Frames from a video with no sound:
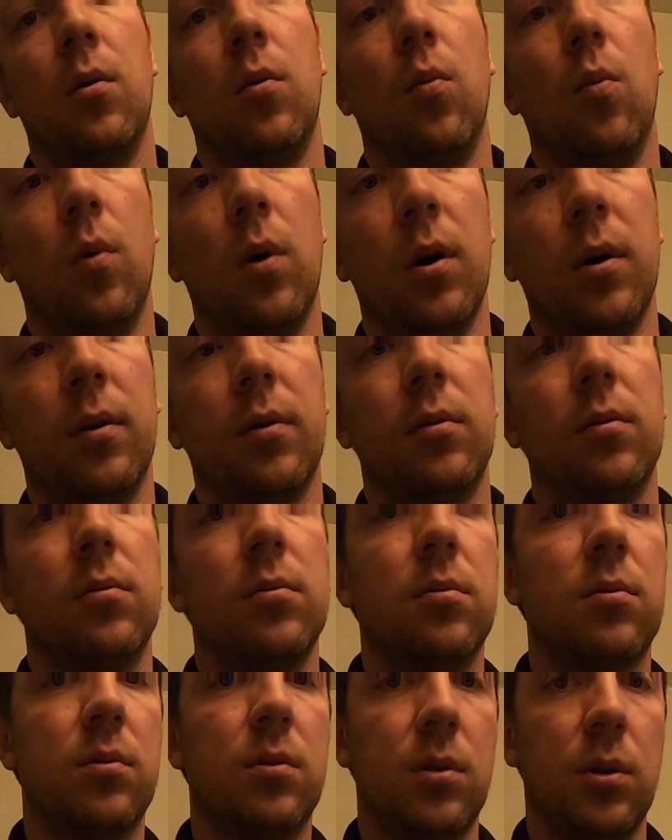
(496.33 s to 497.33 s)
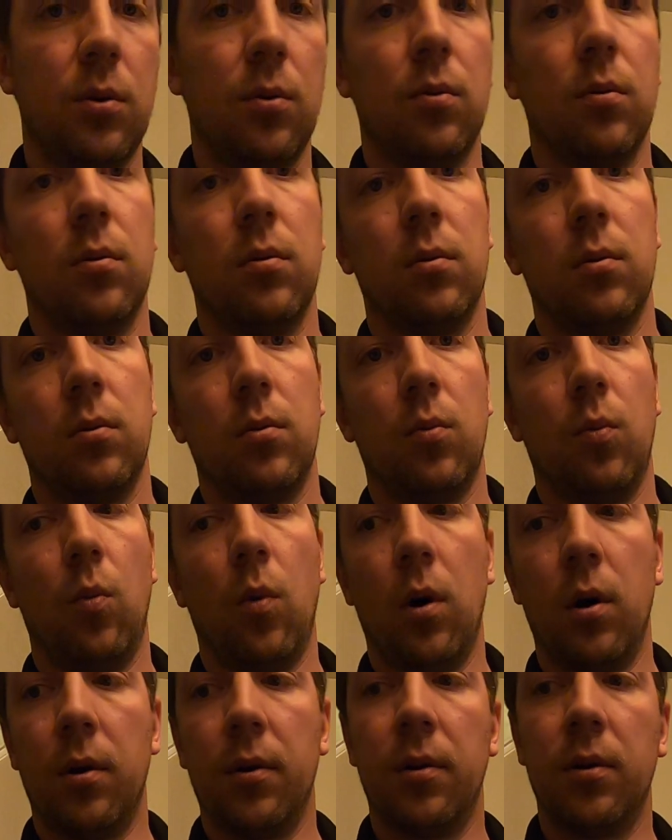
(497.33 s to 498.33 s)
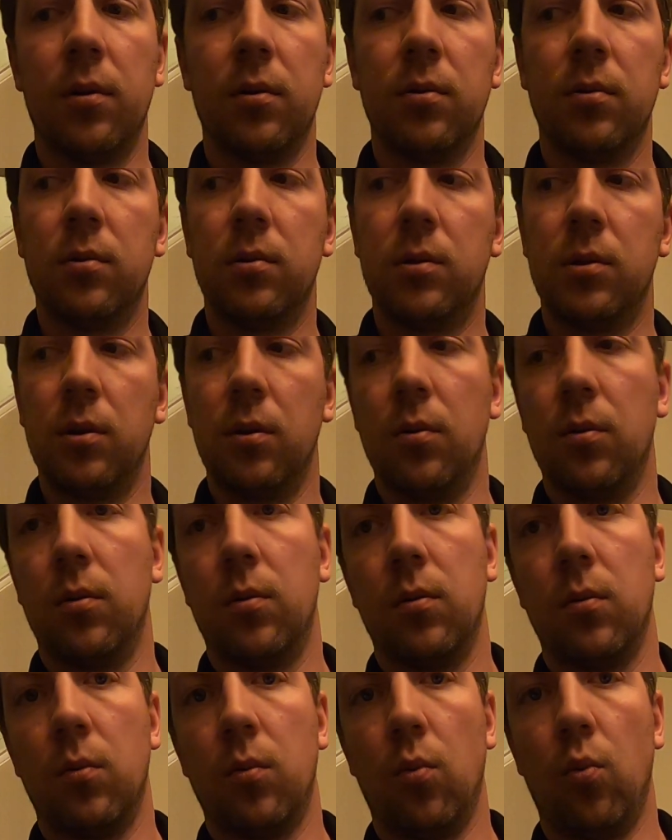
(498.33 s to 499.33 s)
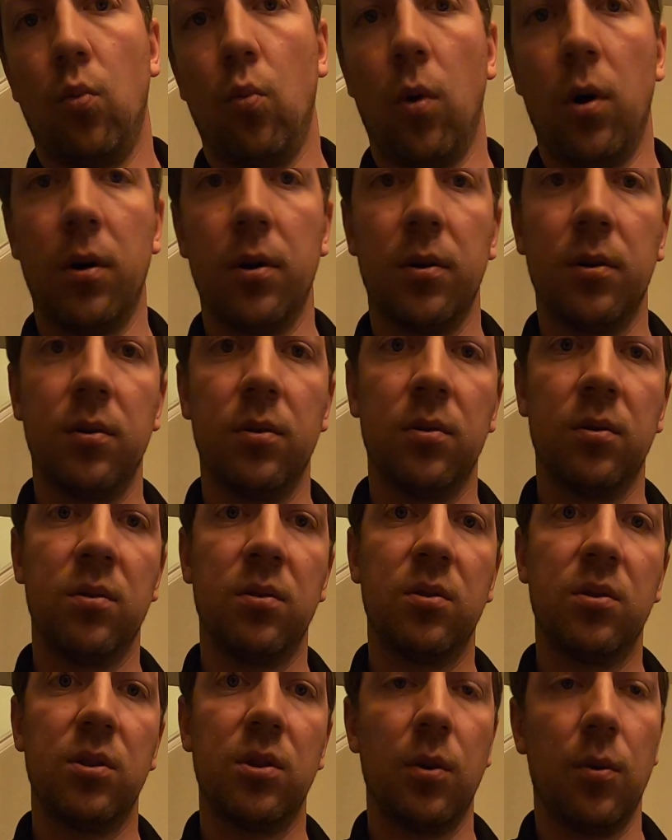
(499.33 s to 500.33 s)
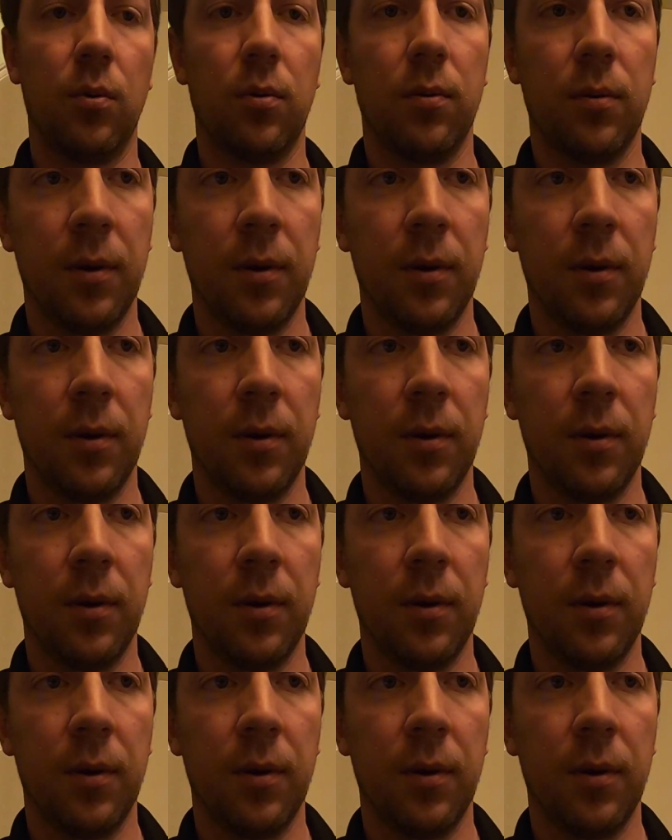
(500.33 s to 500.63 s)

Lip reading: 1, 2, 1, 2, 1, 2.